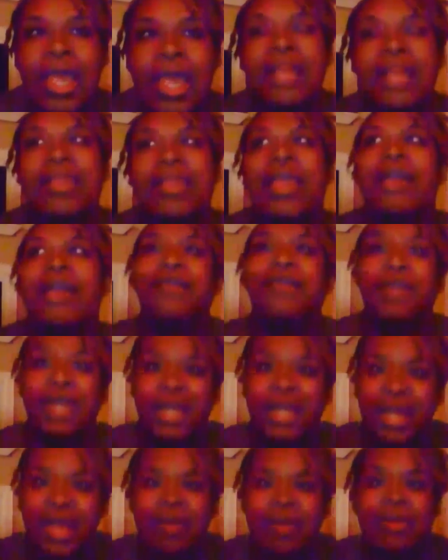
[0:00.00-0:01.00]
And
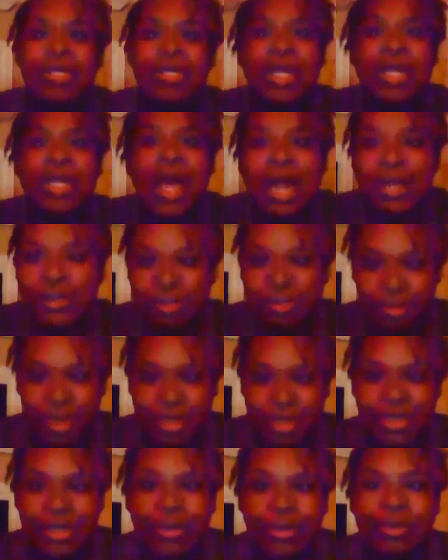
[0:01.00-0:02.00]
thankfully that it was a lot of
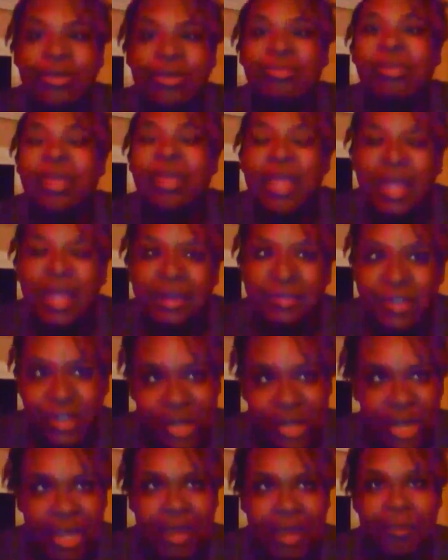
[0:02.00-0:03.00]
trees, so it was plenty of
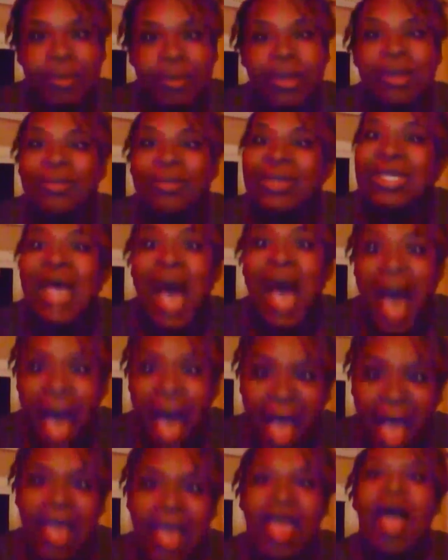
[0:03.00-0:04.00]
shade, but it was
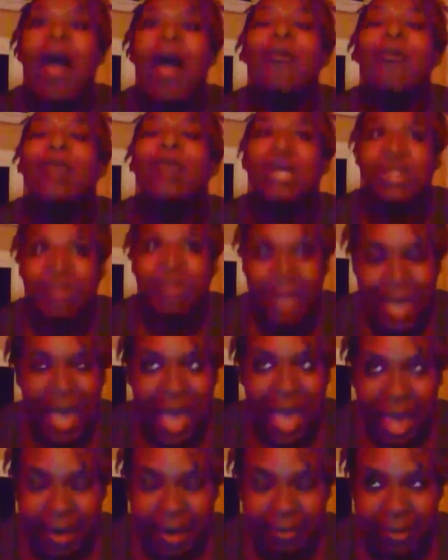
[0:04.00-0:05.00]
hot once we
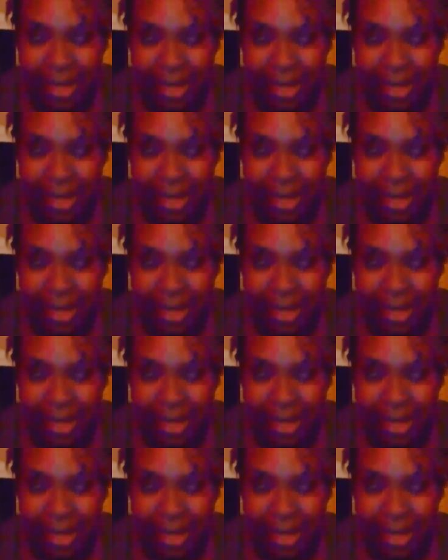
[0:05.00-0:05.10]
got out of